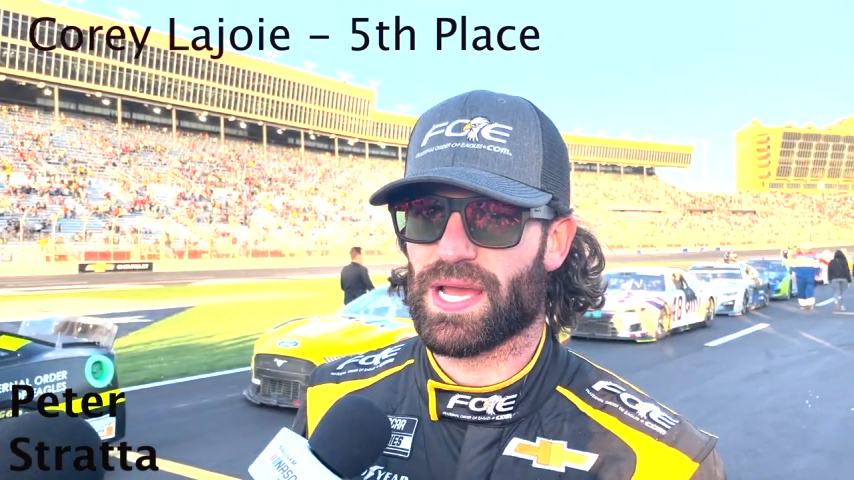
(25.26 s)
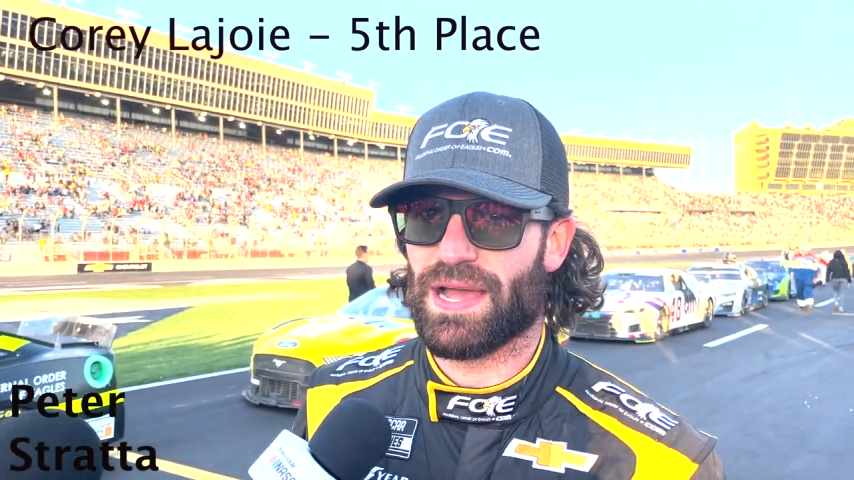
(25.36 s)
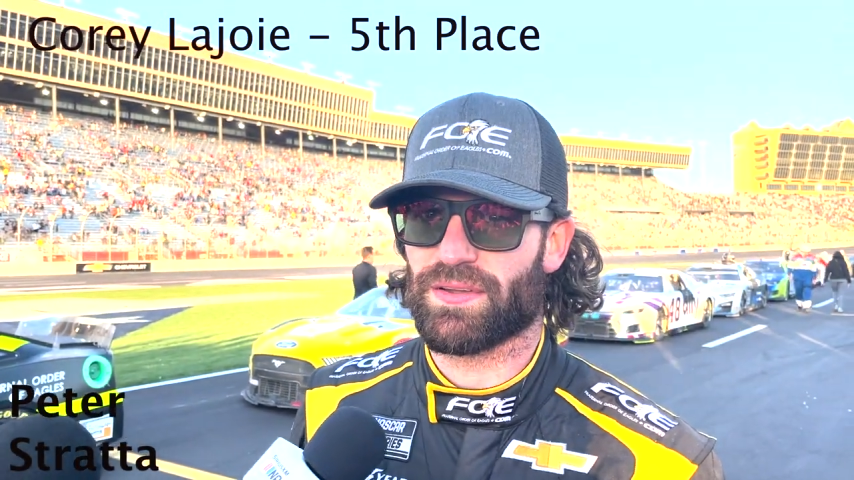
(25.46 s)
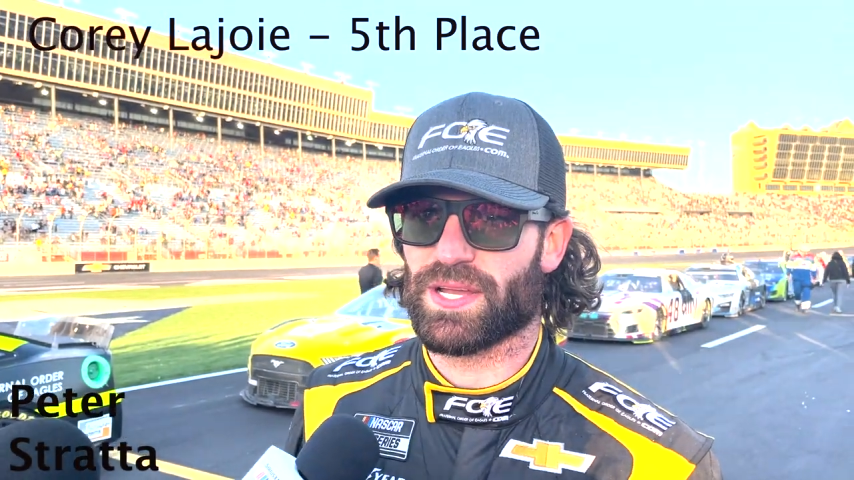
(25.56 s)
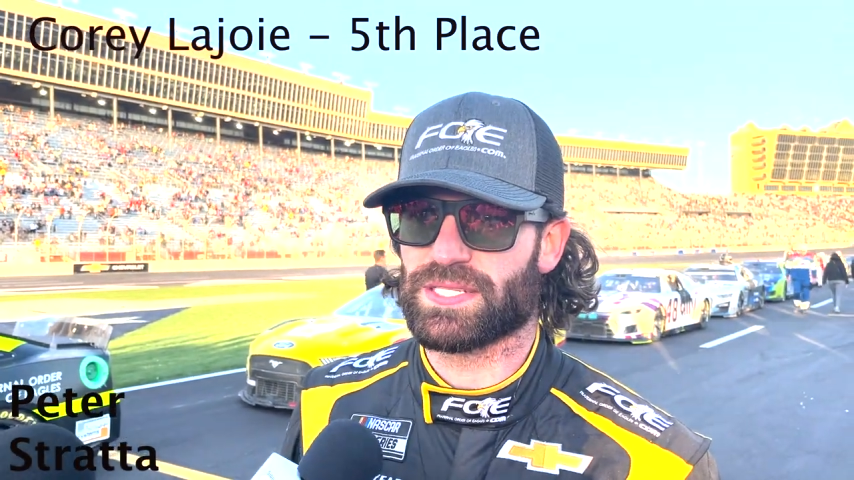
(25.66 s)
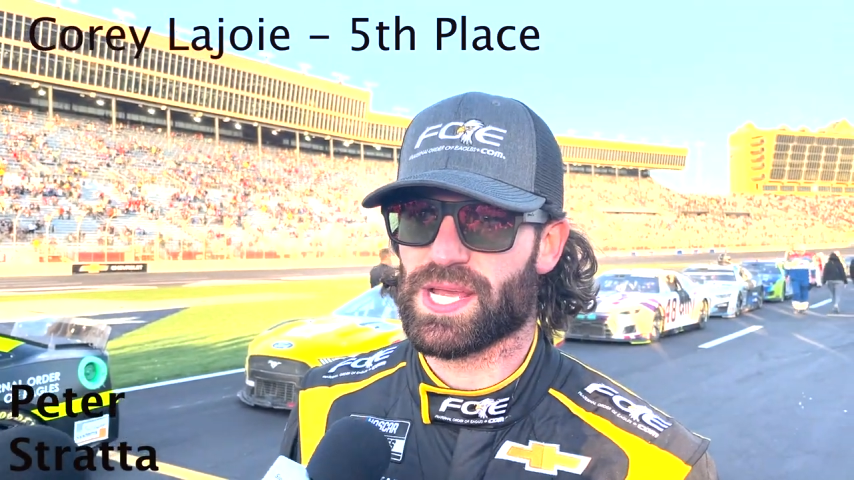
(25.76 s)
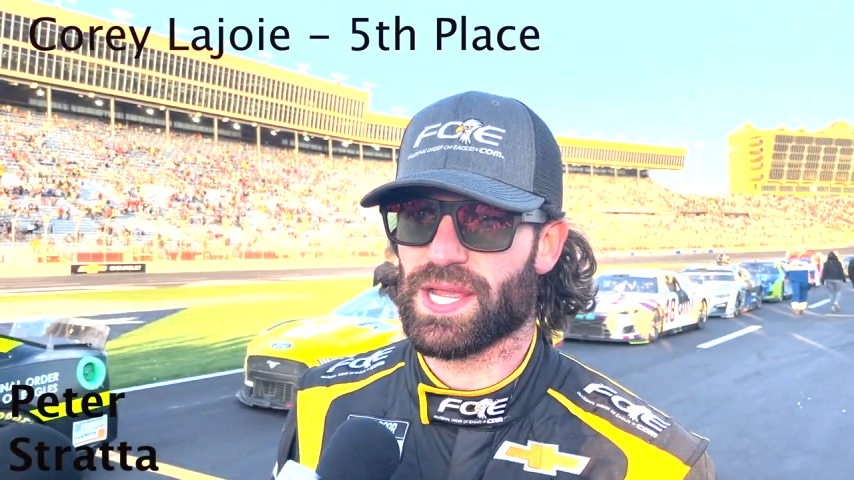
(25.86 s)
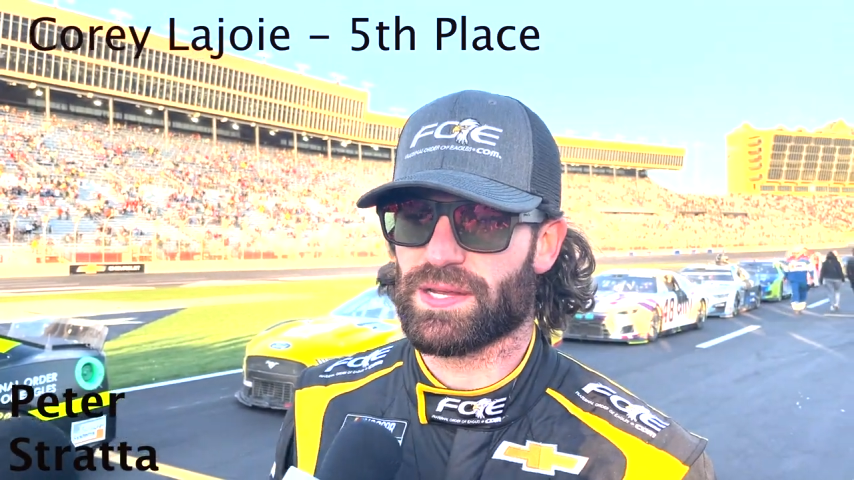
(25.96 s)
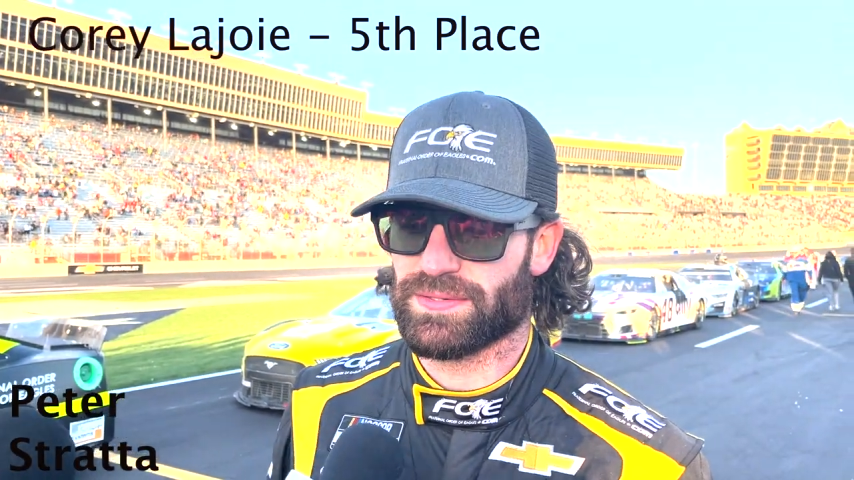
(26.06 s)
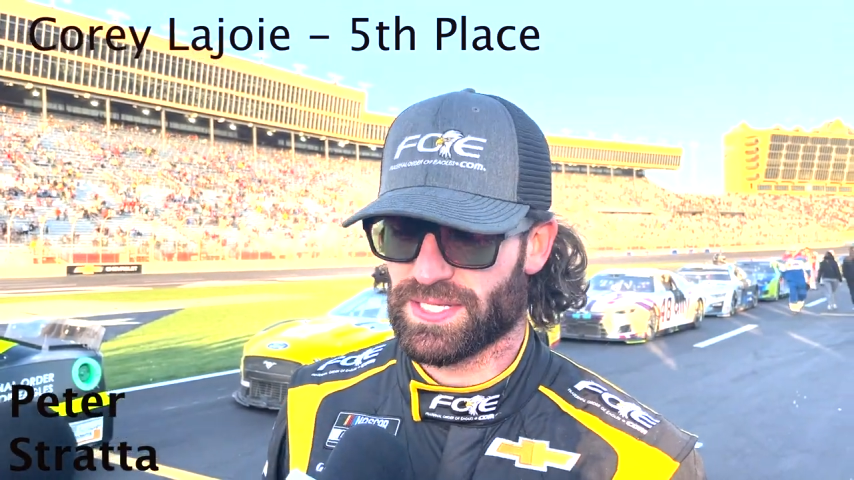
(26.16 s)
to have a good
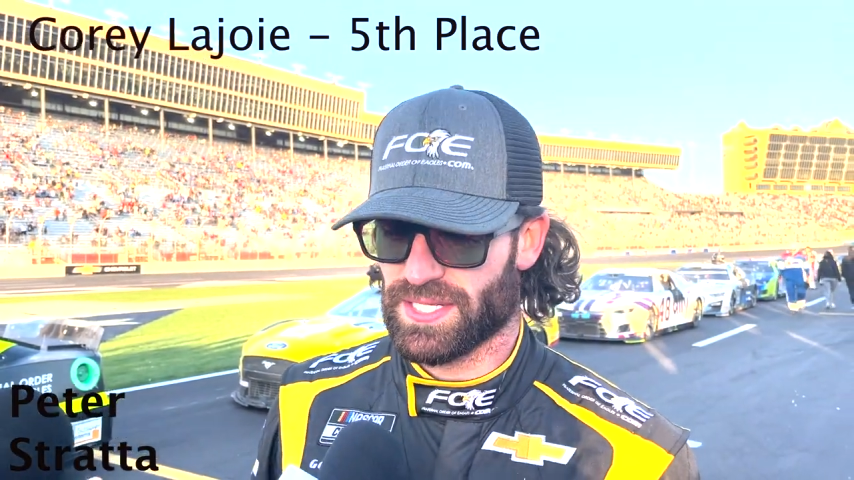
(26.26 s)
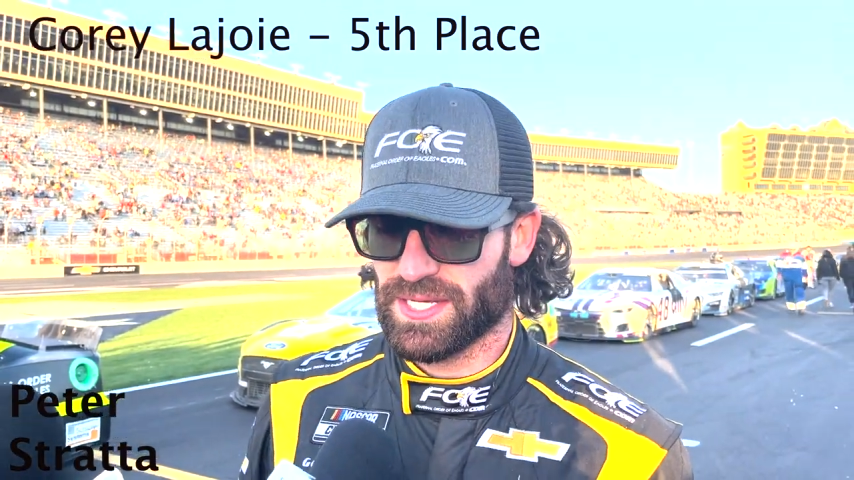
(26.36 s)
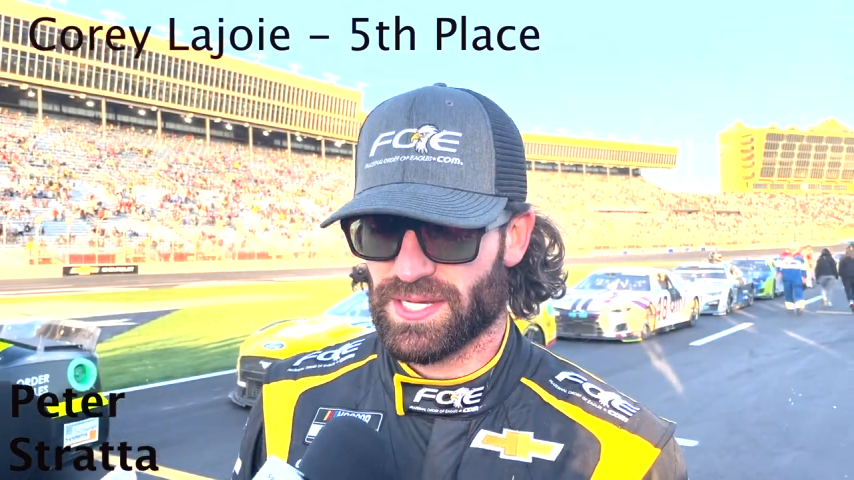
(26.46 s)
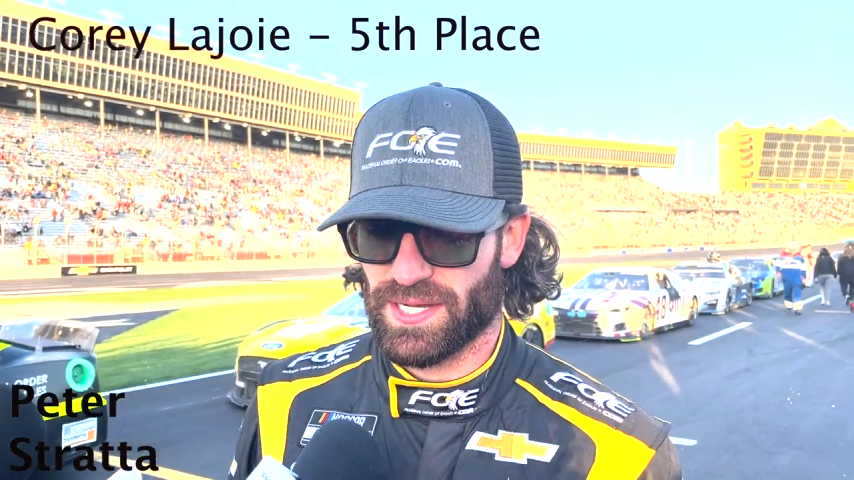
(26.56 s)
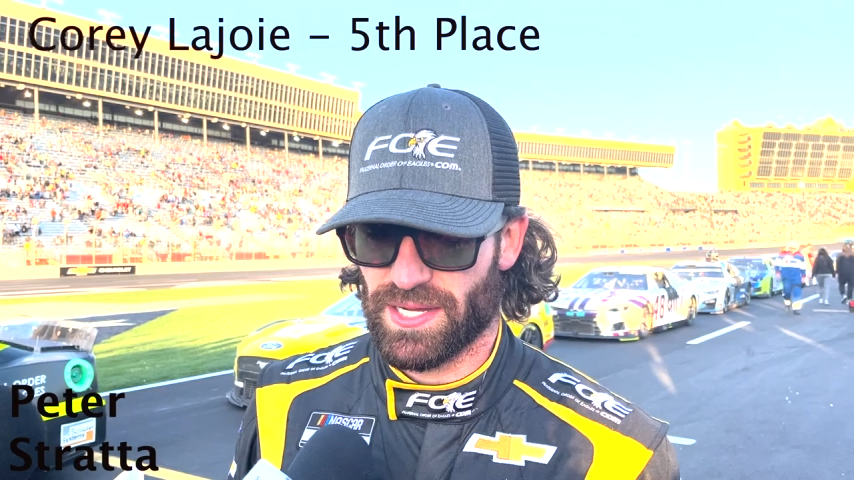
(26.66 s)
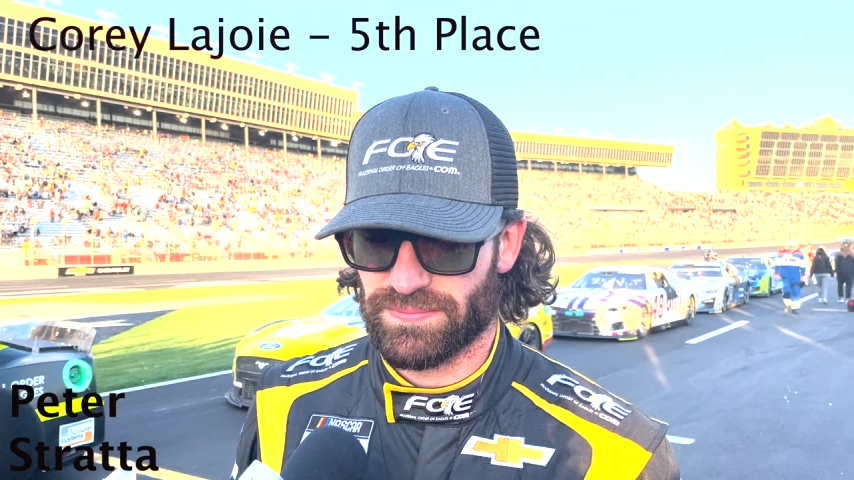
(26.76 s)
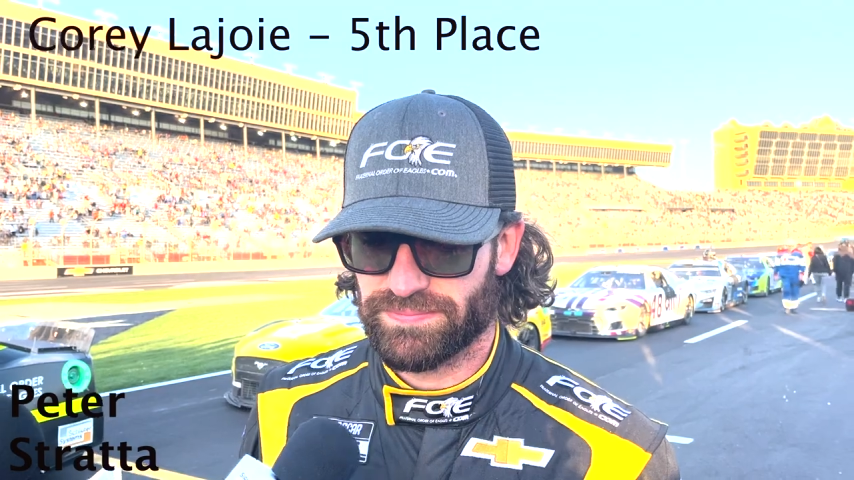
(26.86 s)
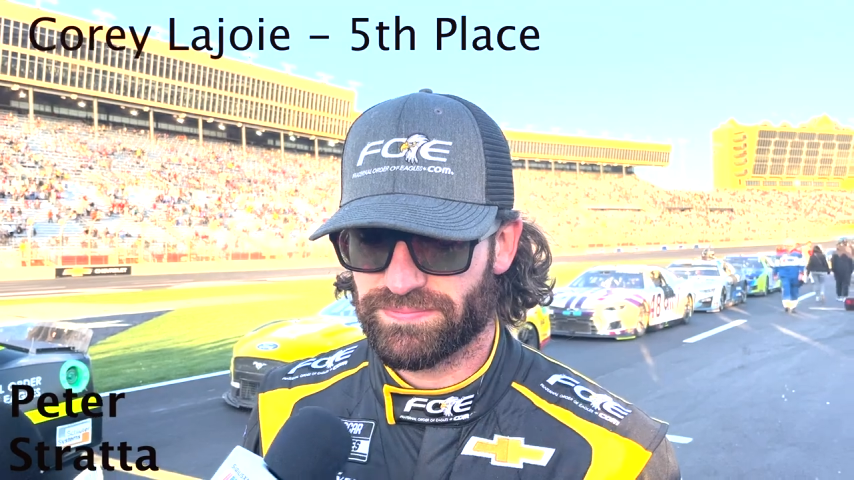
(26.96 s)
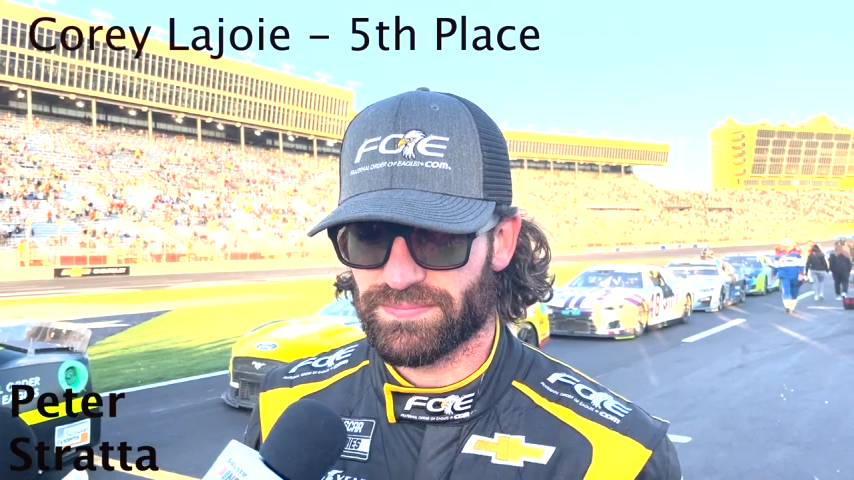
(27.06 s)
day. And um,